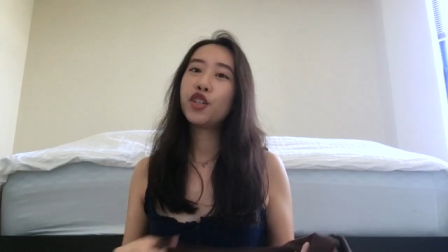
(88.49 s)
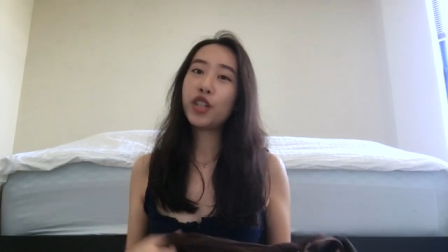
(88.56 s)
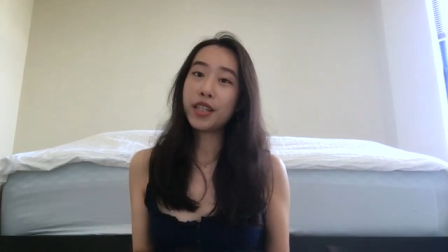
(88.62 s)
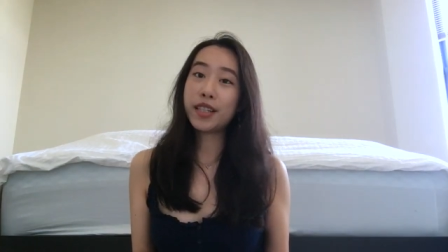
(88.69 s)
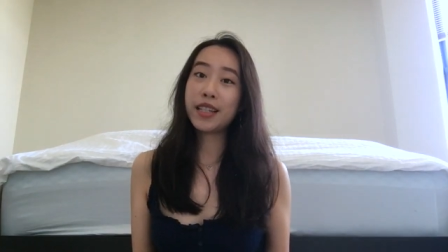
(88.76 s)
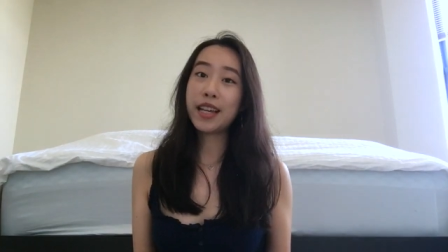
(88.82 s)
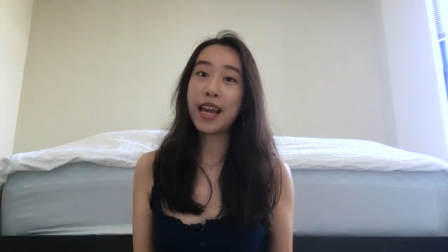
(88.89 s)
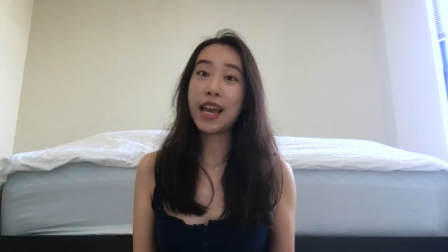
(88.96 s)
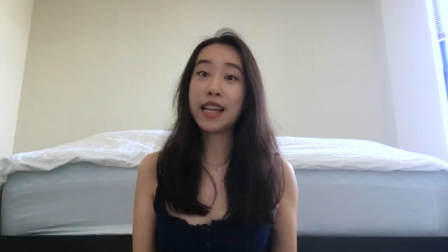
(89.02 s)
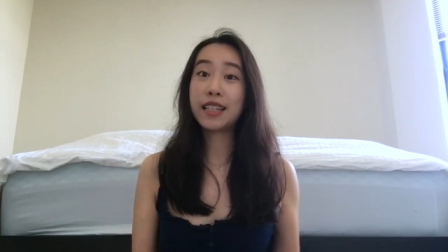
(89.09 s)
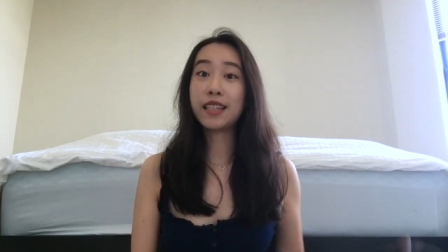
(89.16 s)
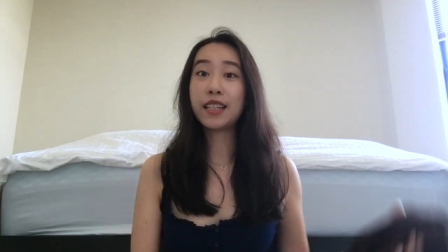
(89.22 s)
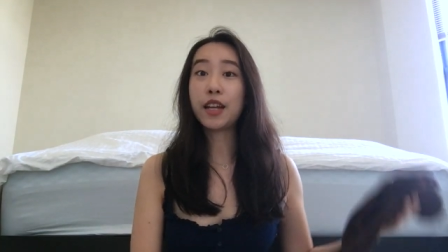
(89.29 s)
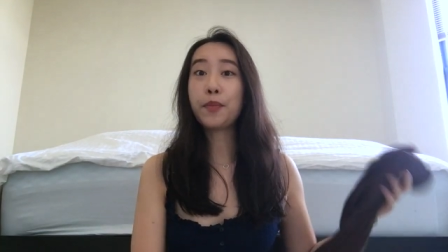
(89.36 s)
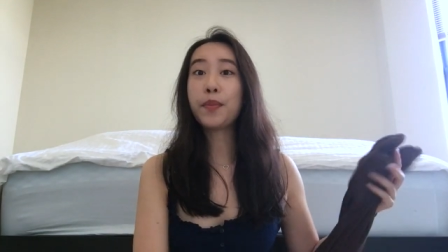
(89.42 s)
Just a
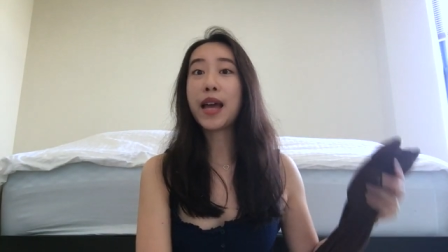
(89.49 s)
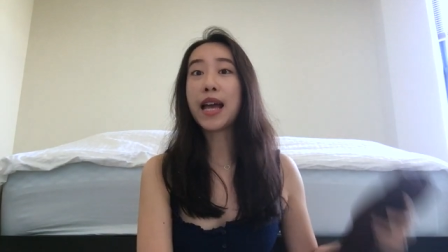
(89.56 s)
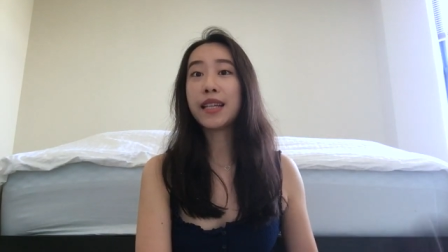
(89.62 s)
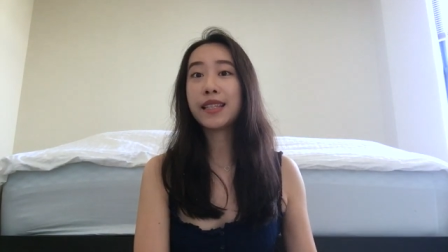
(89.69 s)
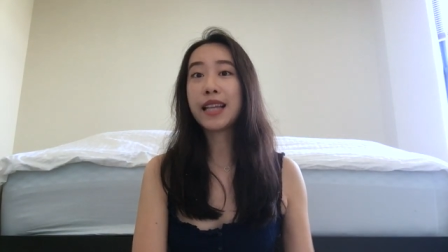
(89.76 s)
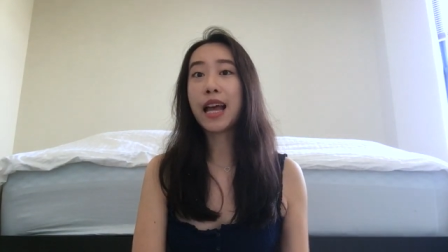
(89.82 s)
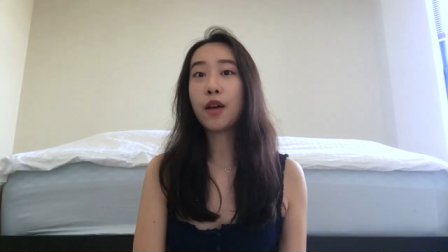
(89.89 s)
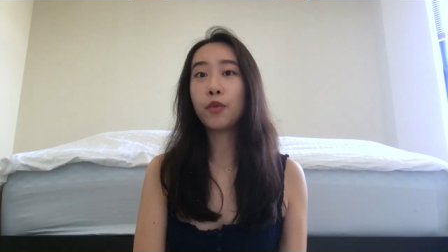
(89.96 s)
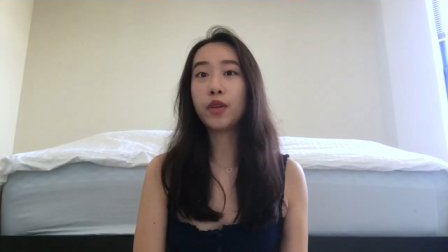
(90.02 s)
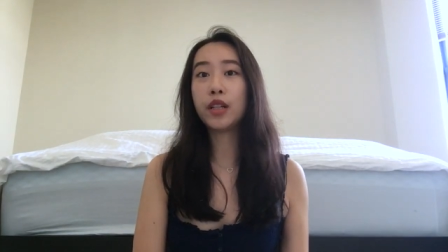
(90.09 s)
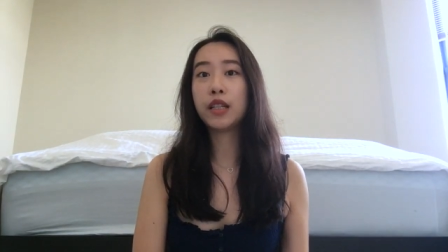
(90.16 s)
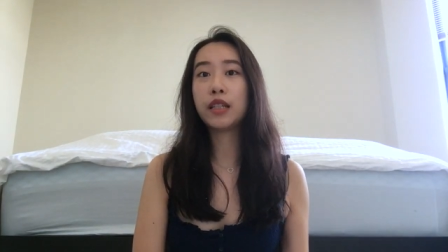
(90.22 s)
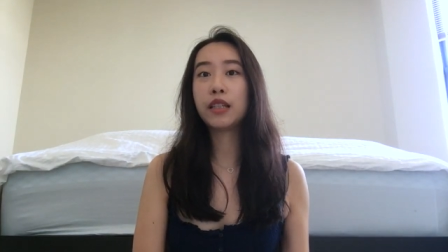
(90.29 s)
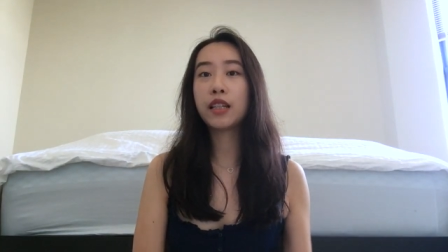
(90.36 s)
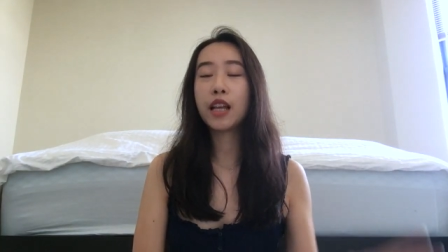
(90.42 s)
heads up, as I
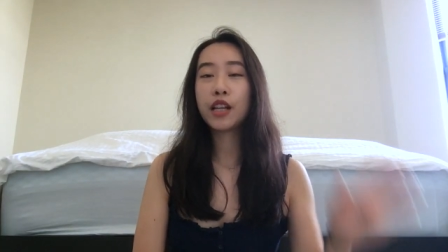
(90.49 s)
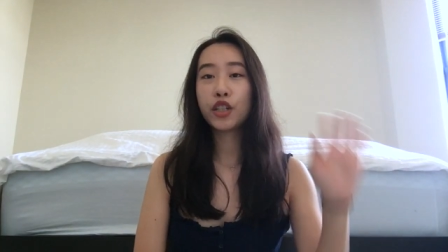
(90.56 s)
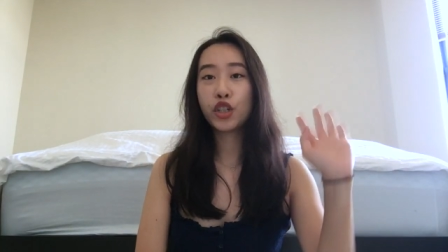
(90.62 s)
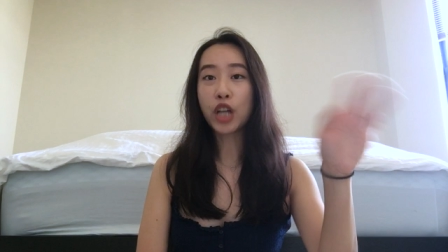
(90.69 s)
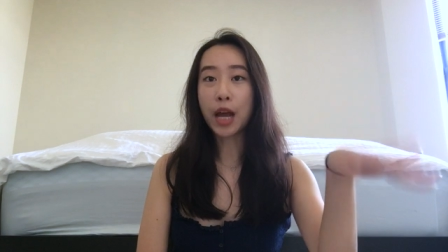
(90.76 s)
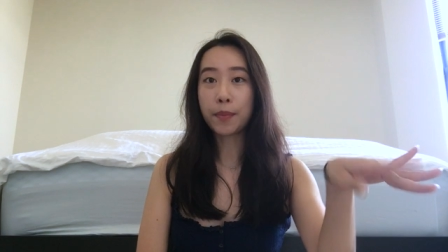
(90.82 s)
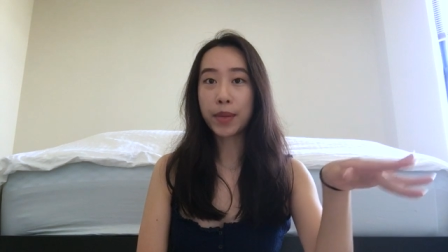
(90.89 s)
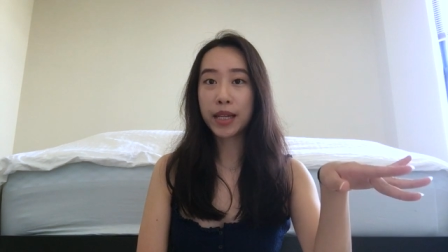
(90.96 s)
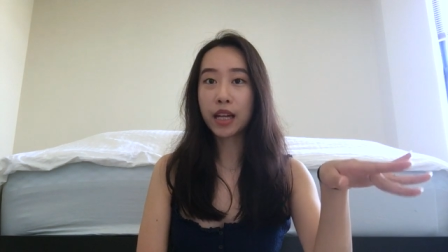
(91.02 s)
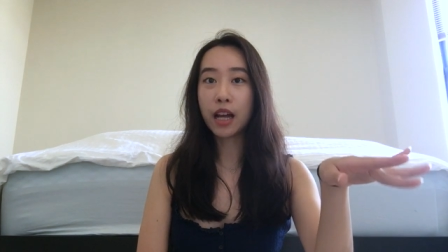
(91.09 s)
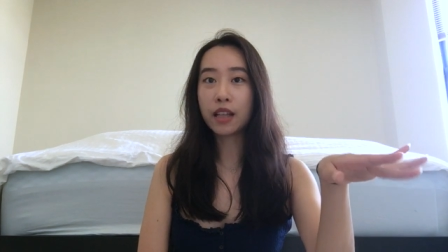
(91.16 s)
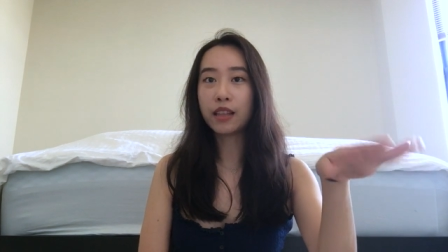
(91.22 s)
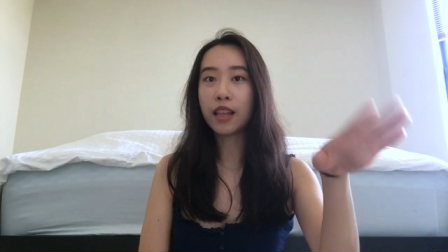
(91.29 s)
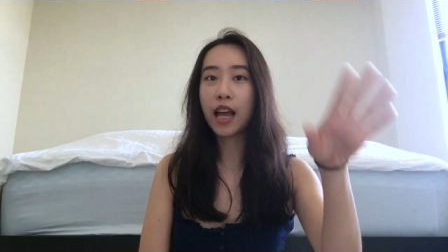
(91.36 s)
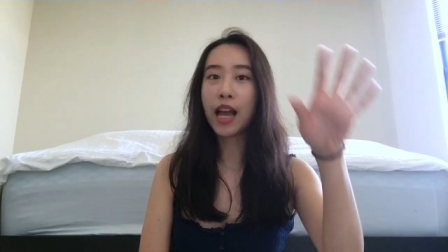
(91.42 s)
was shopping
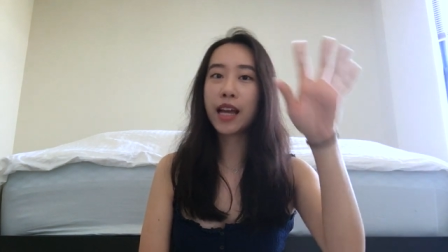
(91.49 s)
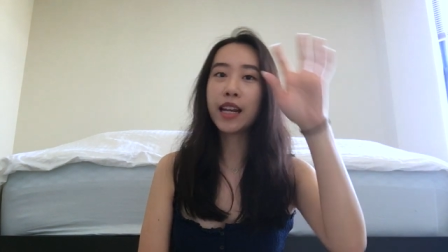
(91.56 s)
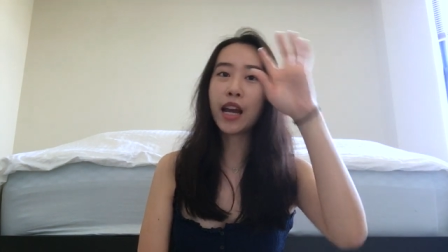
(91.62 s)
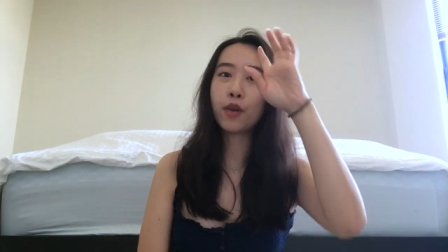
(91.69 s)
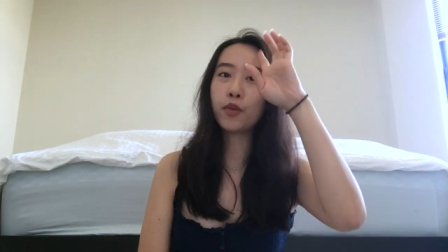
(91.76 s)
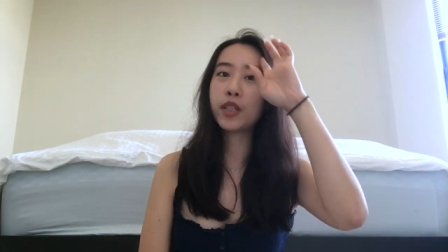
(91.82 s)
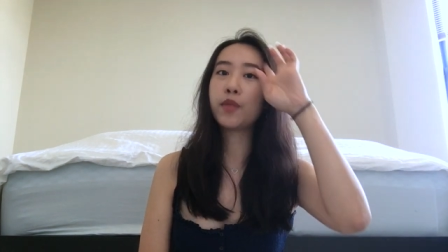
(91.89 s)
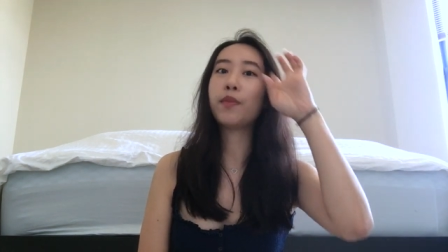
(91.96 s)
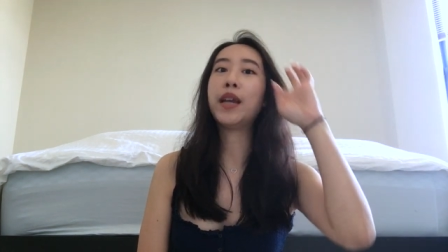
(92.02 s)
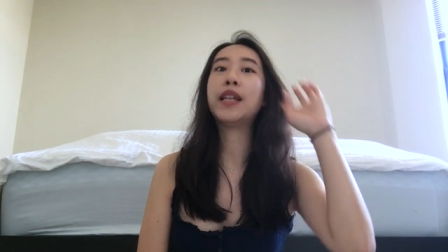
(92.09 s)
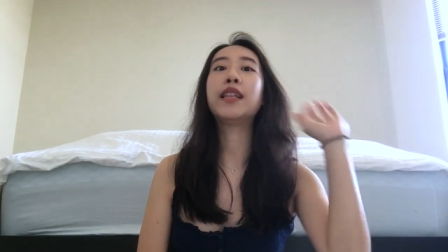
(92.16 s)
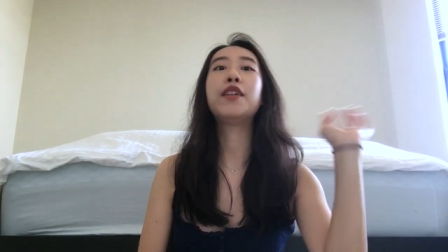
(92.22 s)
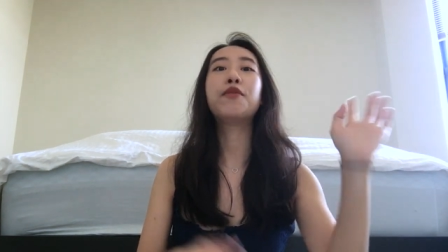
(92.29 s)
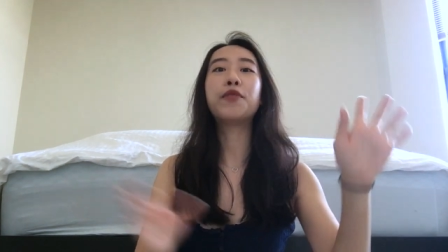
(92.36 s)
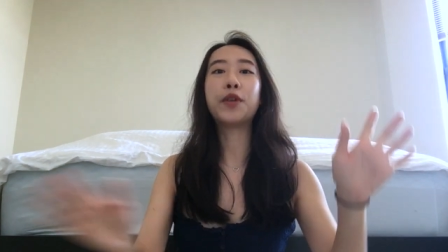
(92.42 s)
online, I was
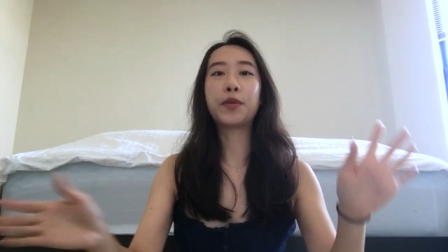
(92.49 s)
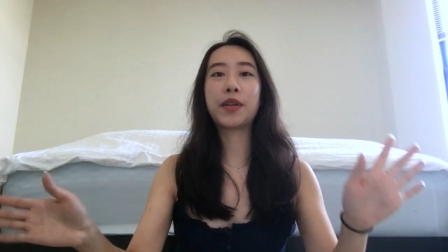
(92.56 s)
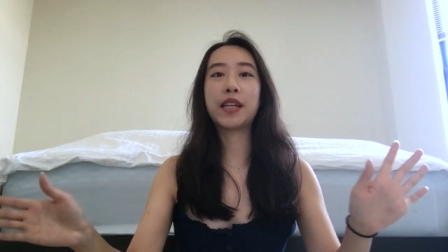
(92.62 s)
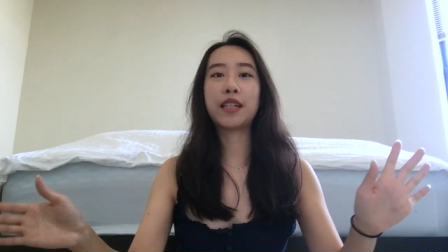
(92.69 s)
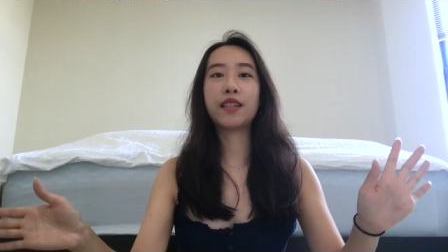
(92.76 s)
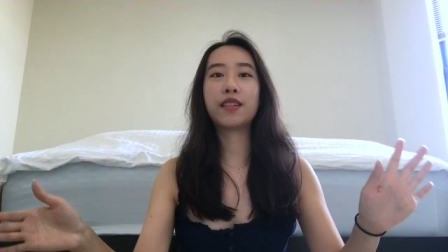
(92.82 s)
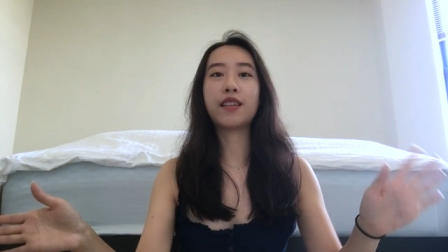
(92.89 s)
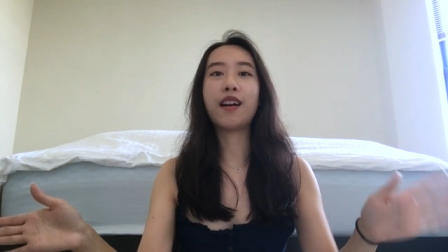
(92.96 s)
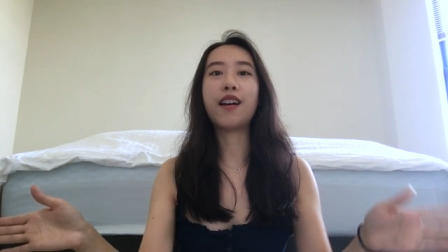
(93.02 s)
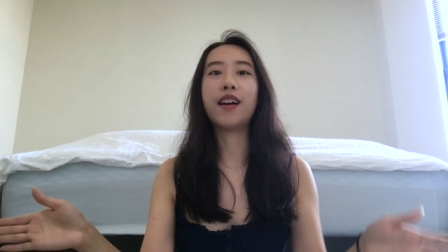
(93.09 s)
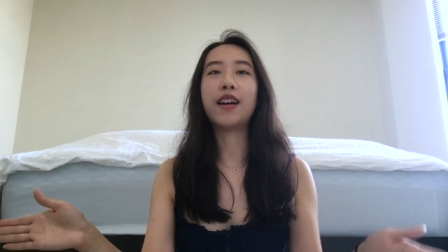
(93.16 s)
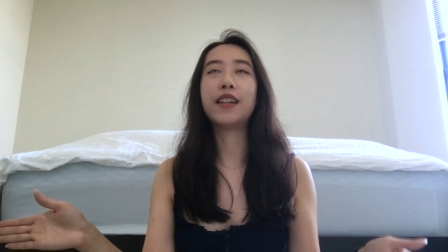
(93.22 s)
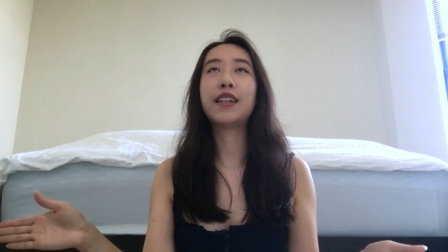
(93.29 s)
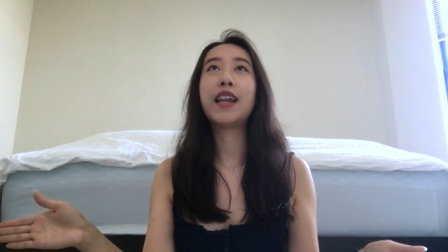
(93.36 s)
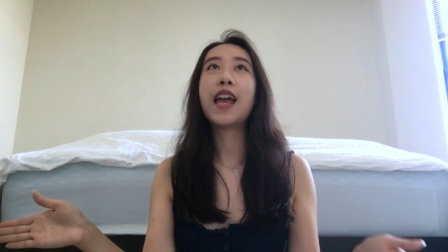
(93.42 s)
mainly focused
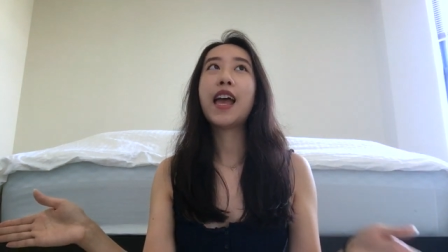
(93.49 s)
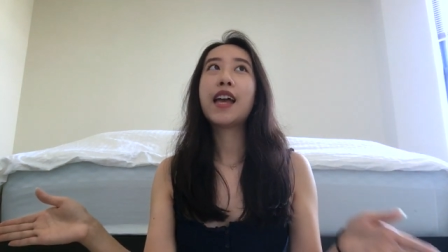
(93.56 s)
on